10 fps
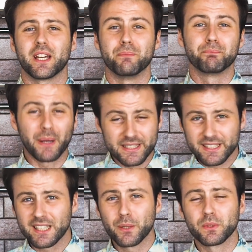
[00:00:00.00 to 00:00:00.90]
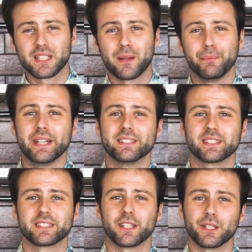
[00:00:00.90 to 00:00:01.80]
And basically what that means
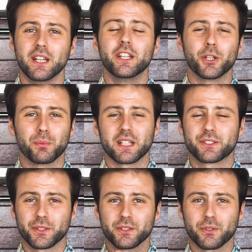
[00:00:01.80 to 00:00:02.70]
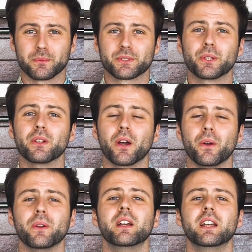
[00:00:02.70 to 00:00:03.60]
is that your blood sugar drops too
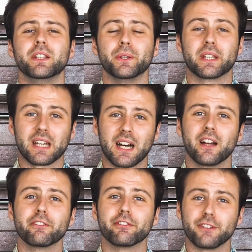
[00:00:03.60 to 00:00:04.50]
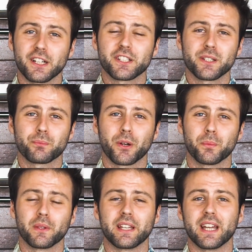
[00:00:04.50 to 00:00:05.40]
low, you can't function
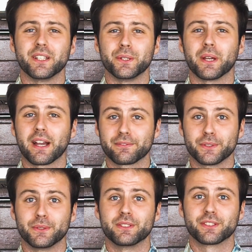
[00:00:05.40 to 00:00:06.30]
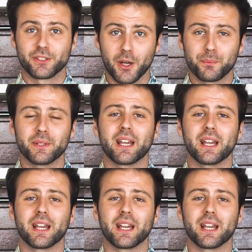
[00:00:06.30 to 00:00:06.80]
properly, and you have to stop.